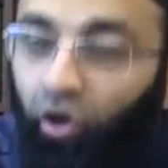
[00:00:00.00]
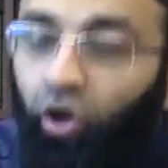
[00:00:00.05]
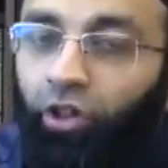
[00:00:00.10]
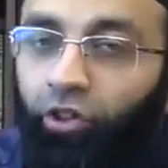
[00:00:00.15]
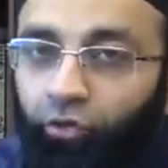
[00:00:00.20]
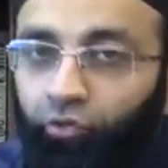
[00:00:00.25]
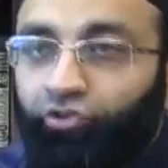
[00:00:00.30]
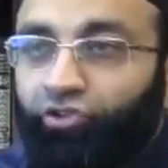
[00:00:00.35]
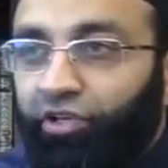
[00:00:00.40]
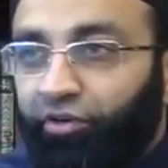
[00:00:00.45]

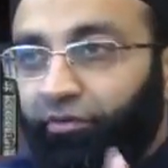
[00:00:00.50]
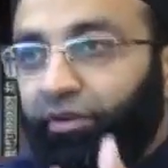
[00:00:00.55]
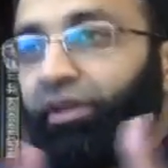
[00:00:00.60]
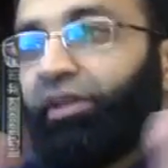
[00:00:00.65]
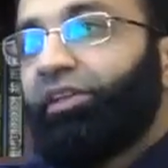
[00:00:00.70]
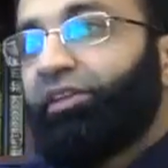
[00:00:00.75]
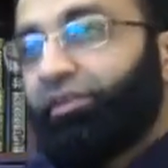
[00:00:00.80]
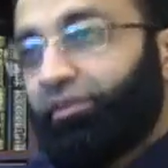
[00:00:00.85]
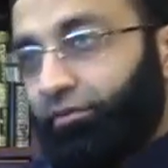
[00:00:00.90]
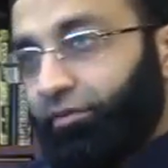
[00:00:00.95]
Although
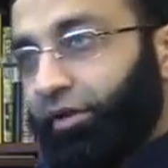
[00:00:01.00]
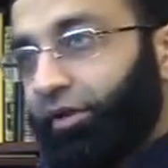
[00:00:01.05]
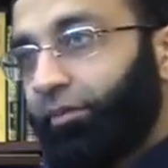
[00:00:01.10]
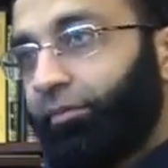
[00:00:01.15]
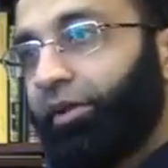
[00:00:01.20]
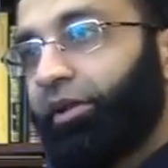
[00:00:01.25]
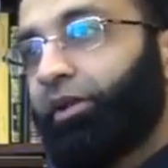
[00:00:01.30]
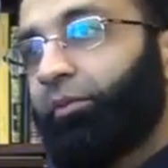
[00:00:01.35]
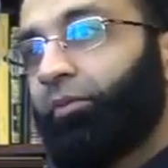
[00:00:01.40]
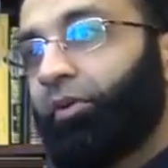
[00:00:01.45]
generally it's
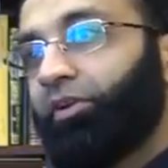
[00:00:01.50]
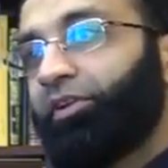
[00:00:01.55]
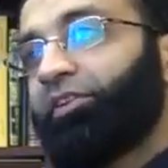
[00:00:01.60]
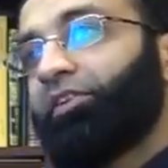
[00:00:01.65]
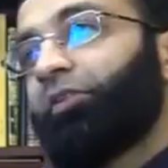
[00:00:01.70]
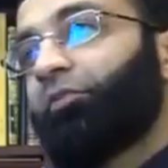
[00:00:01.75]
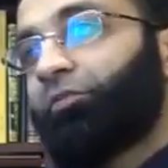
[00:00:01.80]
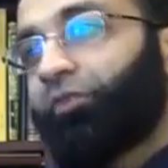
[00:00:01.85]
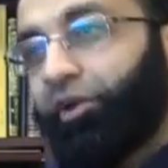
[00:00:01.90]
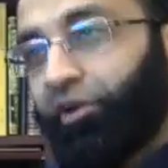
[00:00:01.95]
recommended
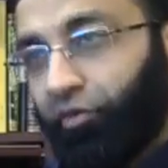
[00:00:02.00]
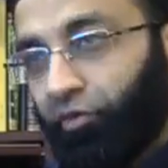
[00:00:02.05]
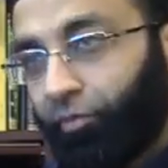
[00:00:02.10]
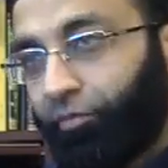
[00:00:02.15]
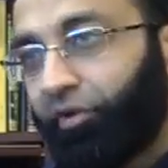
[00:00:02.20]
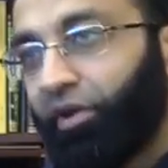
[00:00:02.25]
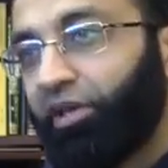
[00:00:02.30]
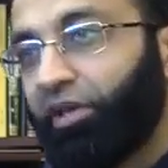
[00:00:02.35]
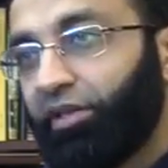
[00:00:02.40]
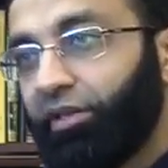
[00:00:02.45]
bodies in front,
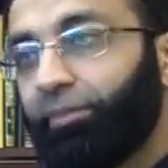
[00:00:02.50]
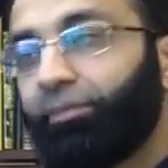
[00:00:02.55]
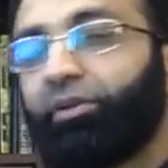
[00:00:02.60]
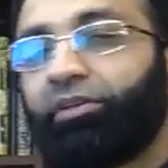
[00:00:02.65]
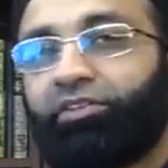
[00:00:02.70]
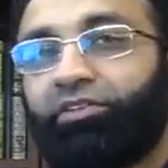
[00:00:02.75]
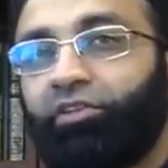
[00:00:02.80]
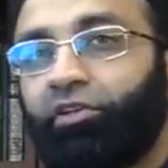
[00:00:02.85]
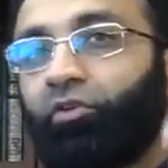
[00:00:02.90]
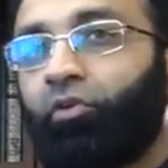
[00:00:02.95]
you're praying in the
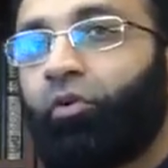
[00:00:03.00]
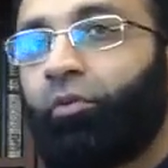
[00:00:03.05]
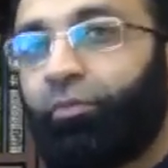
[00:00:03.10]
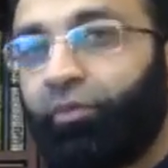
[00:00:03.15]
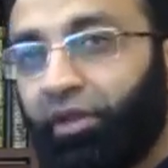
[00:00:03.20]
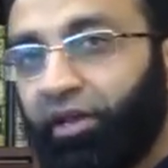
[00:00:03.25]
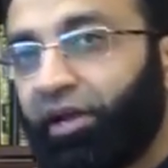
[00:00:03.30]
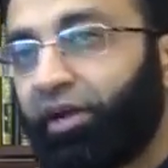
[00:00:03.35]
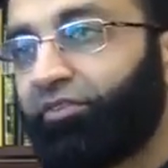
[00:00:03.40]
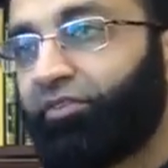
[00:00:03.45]
masjid or
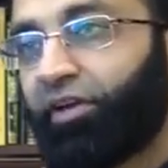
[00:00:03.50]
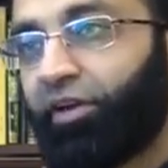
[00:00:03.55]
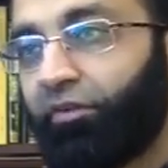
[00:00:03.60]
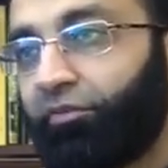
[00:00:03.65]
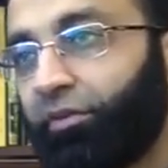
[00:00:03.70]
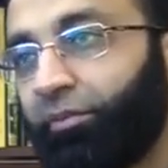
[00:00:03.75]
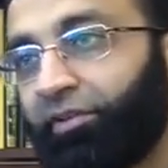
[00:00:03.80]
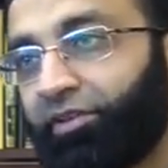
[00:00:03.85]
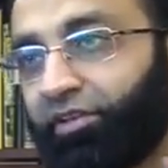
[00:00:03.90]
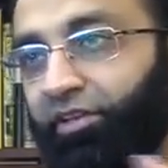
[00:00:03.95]
praying outside
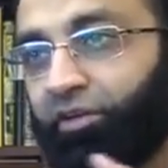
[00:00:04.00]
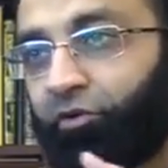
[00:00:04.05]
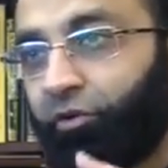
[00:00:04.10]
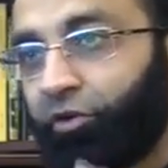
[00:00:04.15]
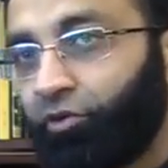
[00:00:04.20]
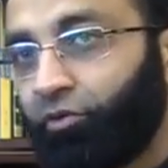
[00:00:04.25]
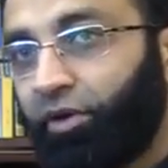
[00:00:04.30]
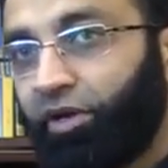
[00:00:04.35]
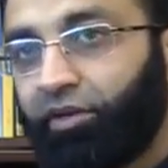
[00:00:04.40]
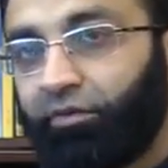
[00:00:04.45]
of the masjid
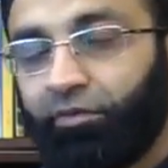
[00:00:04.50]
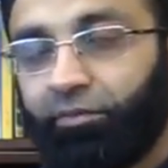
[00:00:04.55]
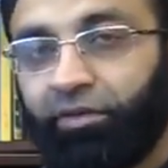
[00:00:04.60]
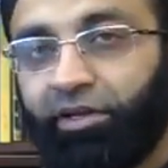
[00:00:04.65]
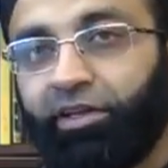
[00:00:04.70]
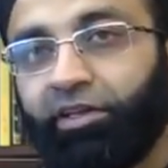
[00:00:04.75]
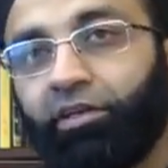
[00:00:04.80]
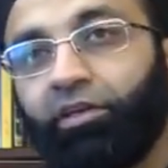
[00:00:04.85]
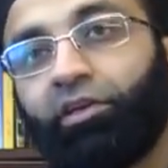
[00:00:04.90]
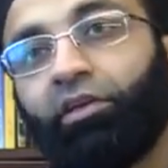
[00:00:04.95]
according to Hanafi
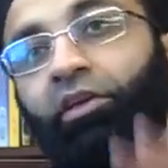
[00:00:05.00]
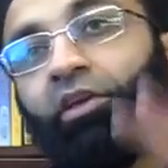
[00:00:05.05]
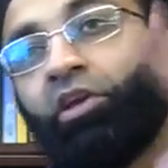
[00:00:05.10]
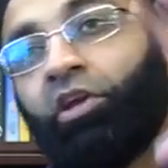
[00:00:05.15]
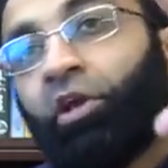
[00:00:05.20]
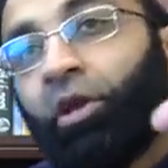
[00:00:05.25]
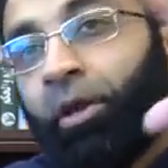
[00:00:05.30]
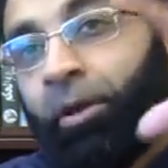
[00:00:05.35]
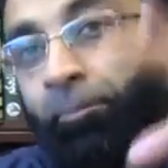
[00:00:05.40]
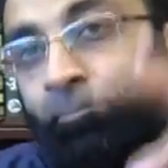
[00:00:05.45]

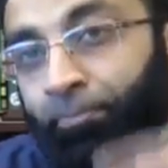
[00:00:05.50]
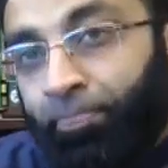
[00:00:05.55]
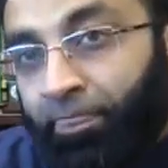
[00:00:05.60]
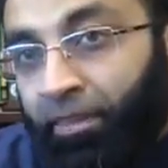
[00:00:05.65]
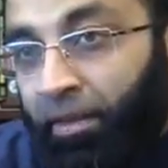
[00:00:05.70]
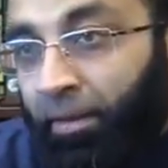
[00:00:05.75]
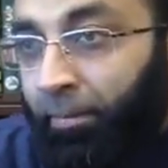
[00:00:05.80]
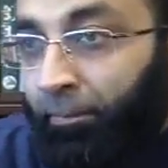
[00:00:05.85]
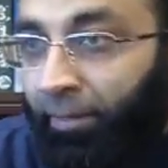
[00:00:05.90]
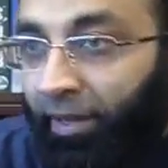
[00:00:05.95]

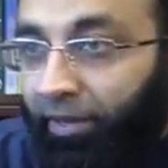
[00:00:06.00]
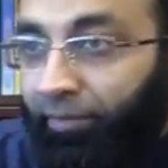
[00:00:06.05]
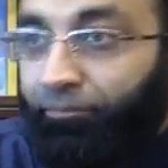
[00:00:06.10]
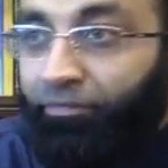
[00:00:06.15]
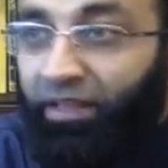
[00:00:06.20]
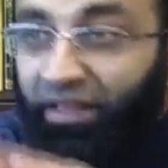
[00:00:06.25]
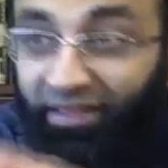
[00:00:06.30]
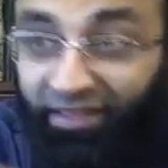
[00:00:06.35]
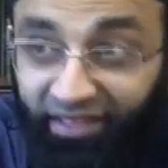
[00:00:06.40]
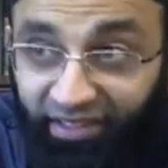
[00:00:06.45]
Maliki.
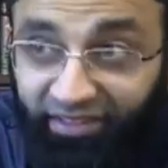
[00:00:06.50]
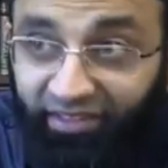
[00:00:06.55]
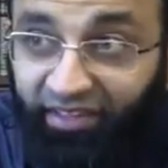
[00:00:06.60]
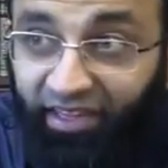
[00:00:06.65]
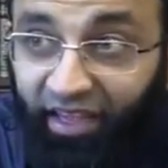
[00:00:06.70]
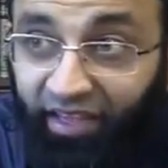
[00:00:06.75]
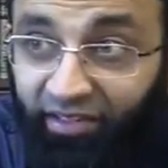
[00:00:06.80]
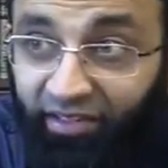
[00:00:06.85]
But in this